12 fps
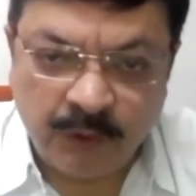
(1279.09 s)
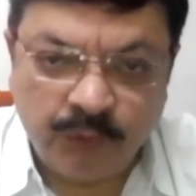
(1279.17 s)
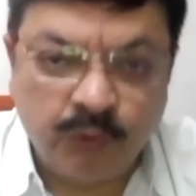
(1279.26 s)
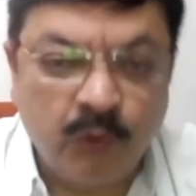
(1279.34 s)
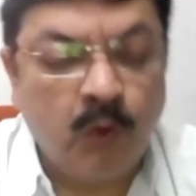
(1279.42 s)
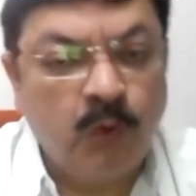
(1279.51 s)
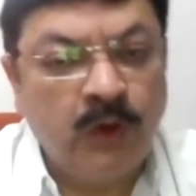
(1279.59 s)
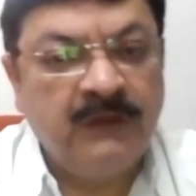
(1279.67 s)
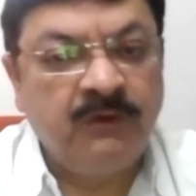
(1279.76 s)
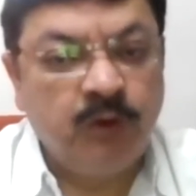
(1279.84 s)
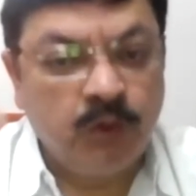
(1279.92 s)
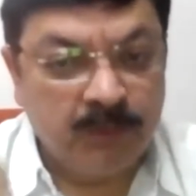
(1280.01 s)
So
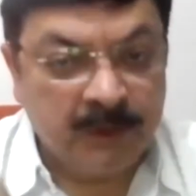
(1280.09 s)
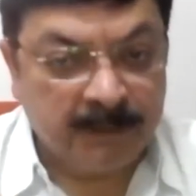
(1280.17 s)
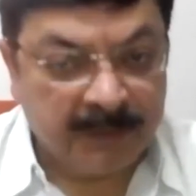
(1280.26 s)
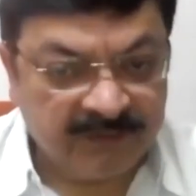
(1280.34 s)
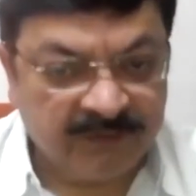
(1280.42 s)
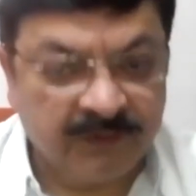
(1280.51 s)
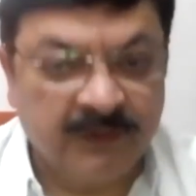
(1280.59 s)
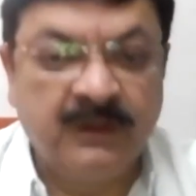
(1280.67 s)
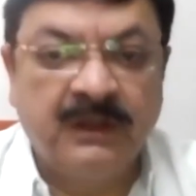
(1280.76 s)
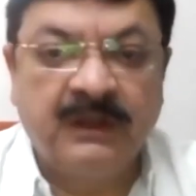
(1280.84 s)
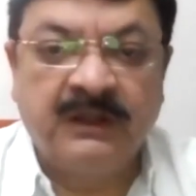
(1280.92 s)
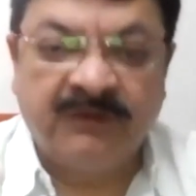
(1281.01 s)
only you, the person,
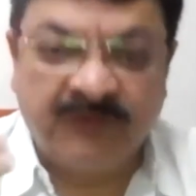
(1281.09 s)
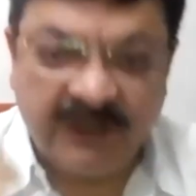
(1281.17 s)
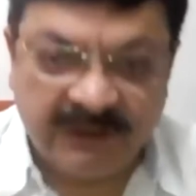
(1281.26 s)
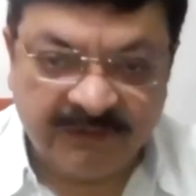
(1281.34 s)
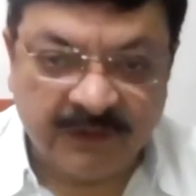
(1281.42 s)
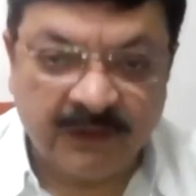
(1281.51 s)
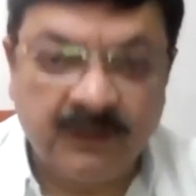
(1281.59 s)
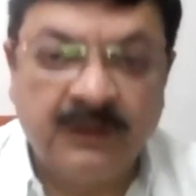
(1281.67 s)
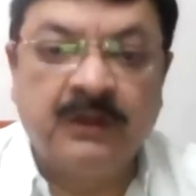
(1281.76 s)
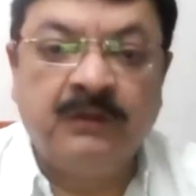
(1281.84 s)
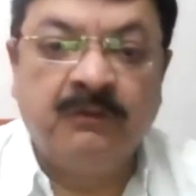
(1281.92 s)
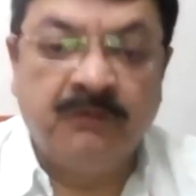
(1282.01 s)
the citizen,
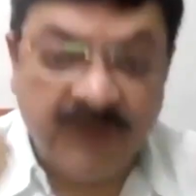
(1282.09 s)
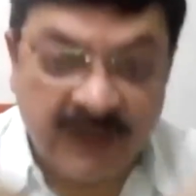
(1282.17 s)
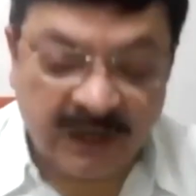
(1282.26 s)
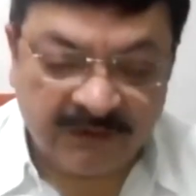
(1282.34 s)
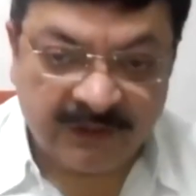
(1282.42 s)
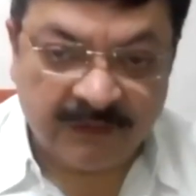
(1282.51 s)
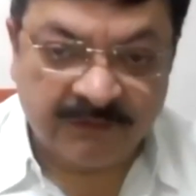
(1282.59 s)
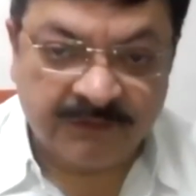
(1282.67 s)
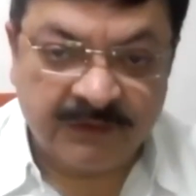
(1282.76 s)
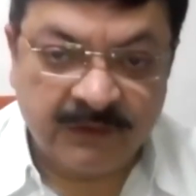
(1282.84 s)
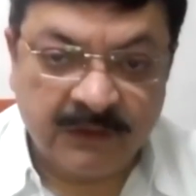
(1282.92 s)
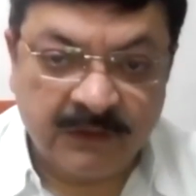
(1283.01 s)
we
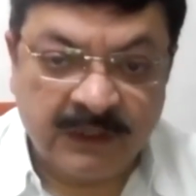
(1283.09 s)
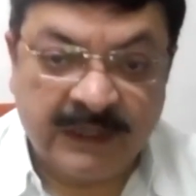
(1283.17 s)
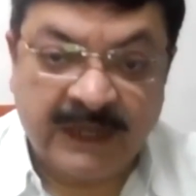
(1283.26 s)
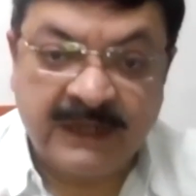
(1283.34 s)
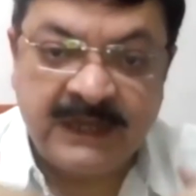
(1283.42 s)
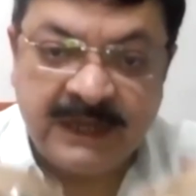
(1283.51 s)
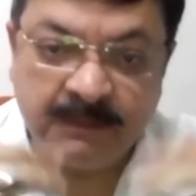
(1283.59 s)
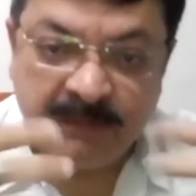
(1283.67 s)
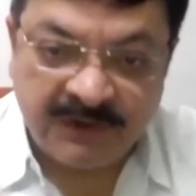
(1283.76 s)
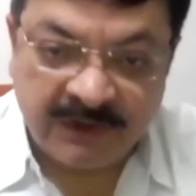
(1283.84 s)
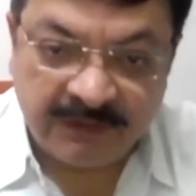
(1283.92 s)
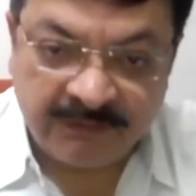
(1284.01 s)
ourselves can take
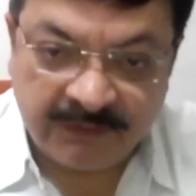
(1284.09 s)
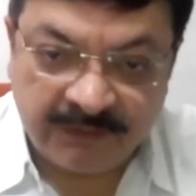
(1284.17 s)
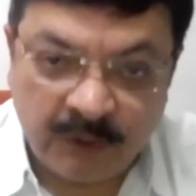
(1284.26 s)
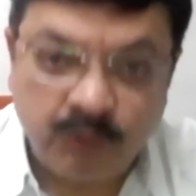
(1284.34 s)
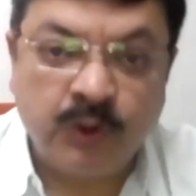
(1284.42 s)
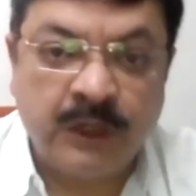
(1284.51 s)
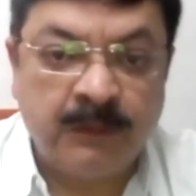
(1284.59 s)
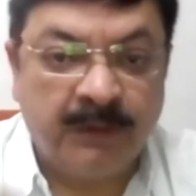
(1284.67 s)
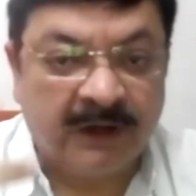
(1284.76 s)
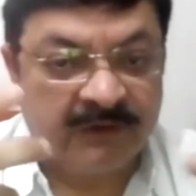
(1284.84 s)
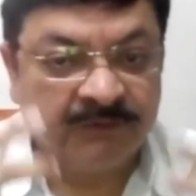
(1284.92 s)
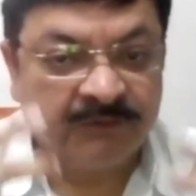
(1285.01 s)
measures to keep
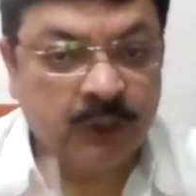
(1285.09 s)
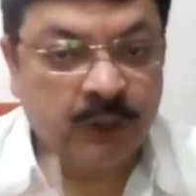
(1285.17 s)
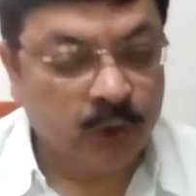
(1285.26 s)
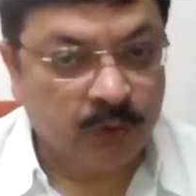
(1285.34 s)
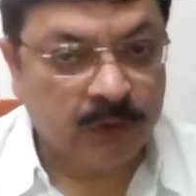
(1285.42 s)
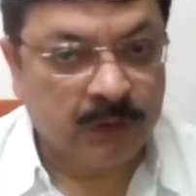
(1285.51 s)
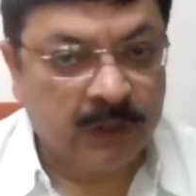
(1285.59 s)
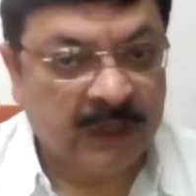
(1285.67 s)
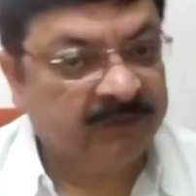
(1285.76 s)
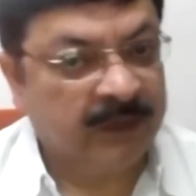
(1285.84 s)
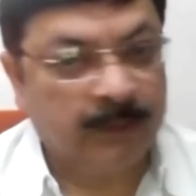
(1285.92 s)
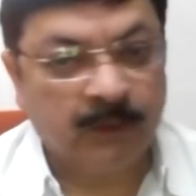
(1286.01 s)
ourselves secure
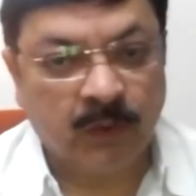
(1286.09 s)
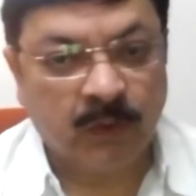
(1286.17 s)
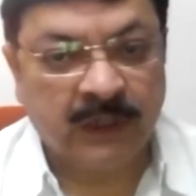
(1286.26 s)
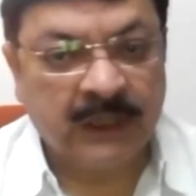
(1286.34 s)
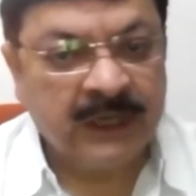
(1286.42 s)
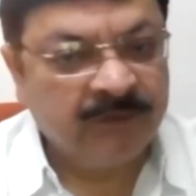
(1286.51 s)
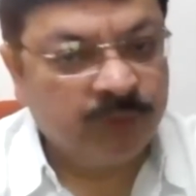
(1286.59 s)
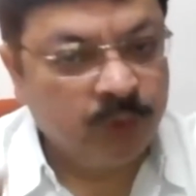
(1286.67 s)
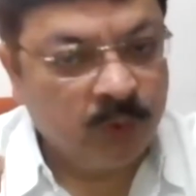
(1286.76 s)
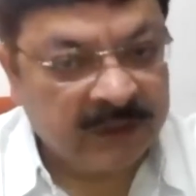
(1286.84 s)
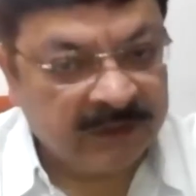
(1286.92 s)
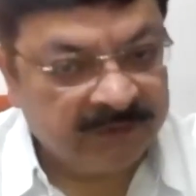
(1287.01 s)
in cyber world. There is
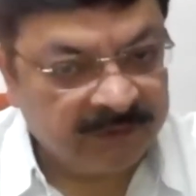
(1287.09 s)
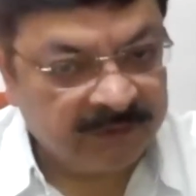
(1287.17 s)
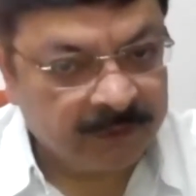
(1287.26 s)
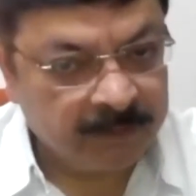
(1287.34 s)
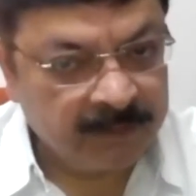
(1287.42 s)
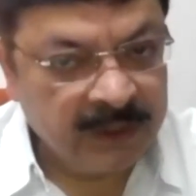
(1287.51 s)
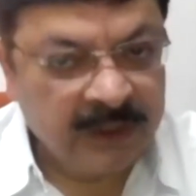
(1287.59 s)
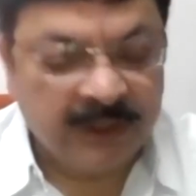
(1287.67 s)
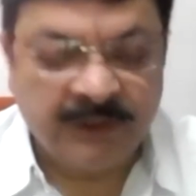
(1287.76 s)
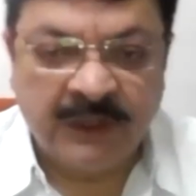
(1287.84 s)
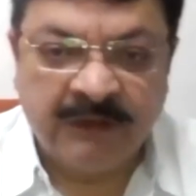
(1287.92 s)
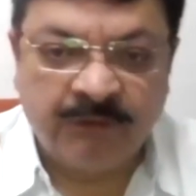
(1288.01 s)
no other system.
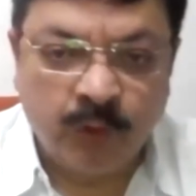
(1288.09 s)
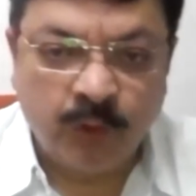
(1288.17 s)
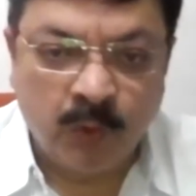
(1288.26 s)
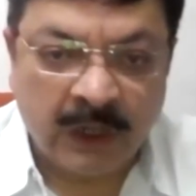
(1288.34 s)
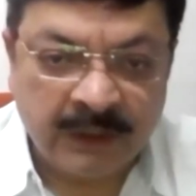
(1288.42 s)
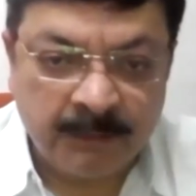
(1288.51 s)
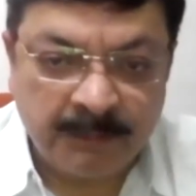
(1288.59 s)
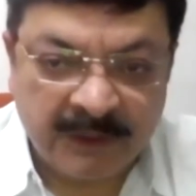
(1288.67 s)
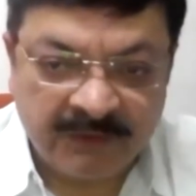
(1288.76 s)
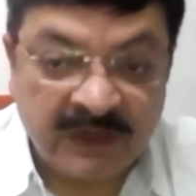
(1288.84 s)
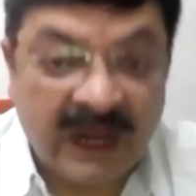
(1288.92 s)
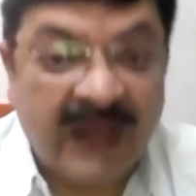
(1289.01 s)
There is no other
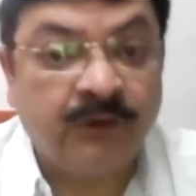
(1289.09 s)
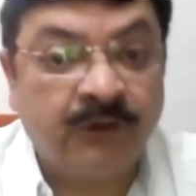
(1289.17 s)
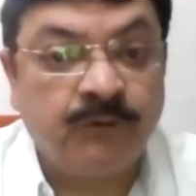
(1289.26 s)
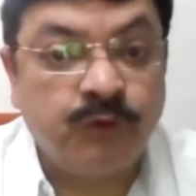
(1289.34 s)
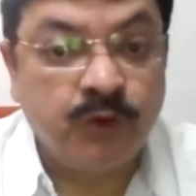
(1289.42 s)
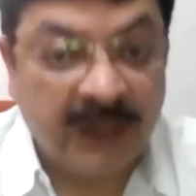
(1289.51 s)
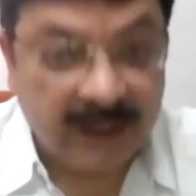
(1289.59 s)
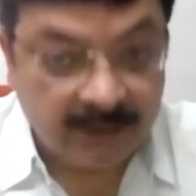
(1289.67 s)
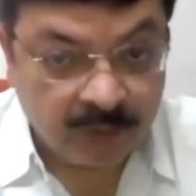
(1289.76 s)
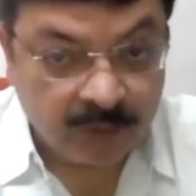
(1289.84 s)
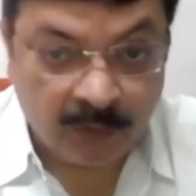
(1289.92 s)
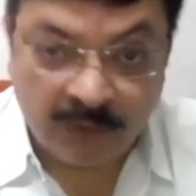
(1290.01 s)
person as of
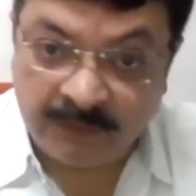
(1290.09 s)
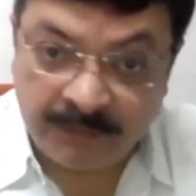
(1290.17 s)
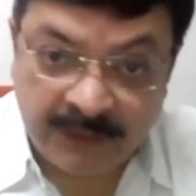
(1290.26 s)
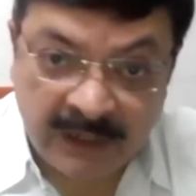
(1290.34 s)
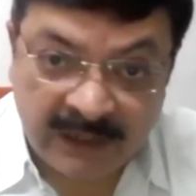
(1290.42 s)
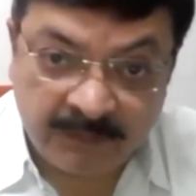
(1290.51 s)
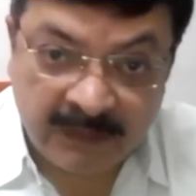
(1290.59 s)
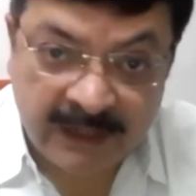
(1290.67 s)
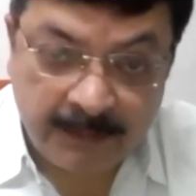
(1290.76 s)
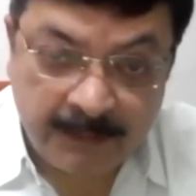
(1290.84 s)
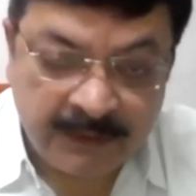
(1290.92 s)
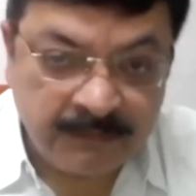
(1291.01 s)
today. Tomorrow something else might
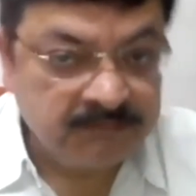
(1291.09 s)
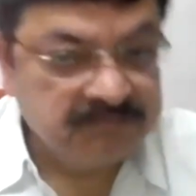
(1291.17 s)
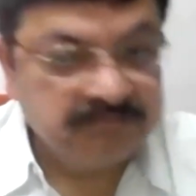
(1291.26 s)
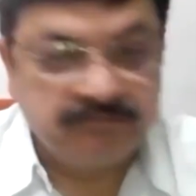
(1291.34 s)
happen.